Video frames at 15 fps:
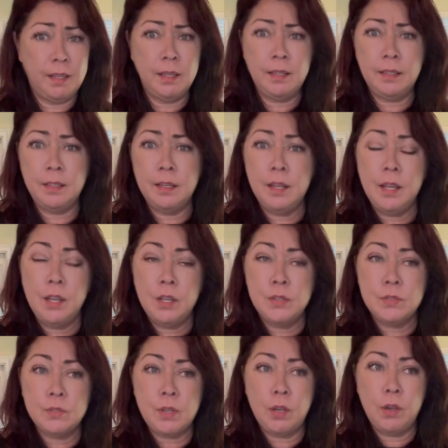it.
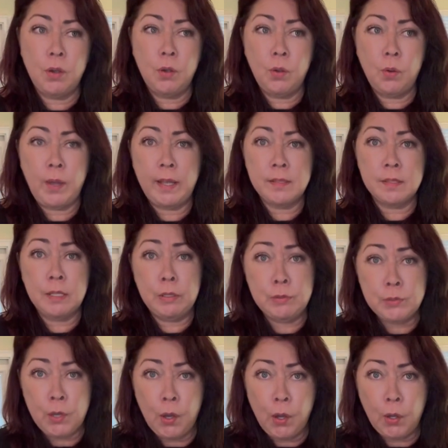So as an
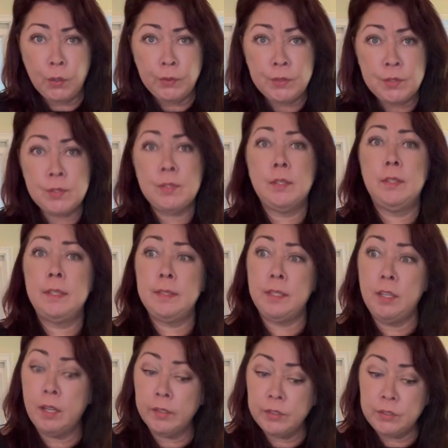adult, as a
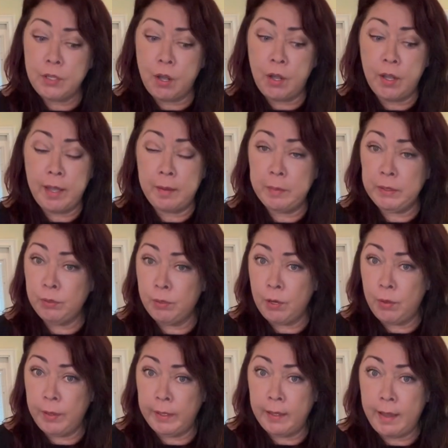young adult, I've been
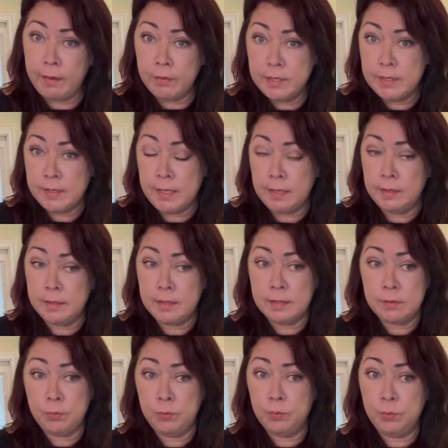growing ever
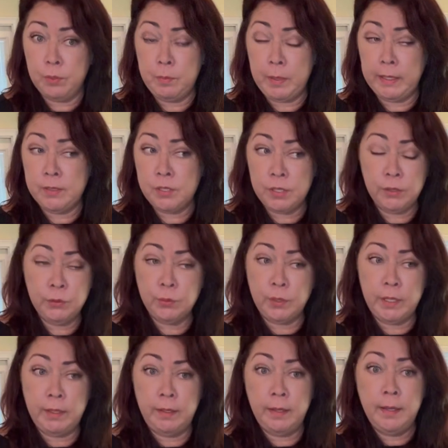since with my
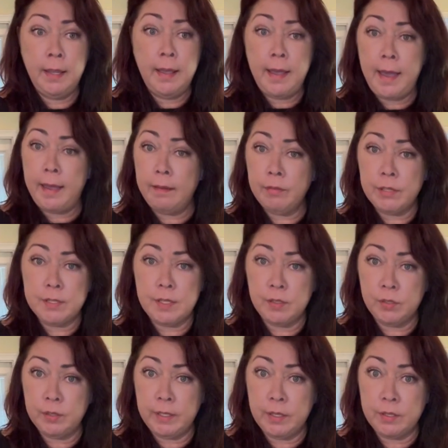children, every
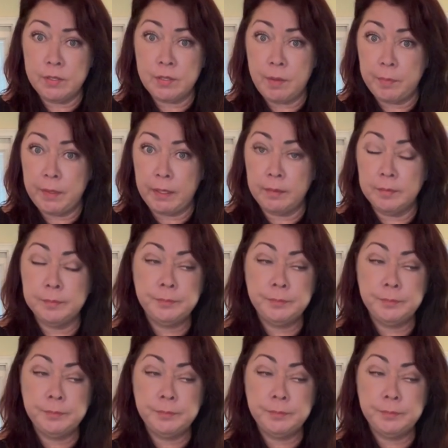single year something.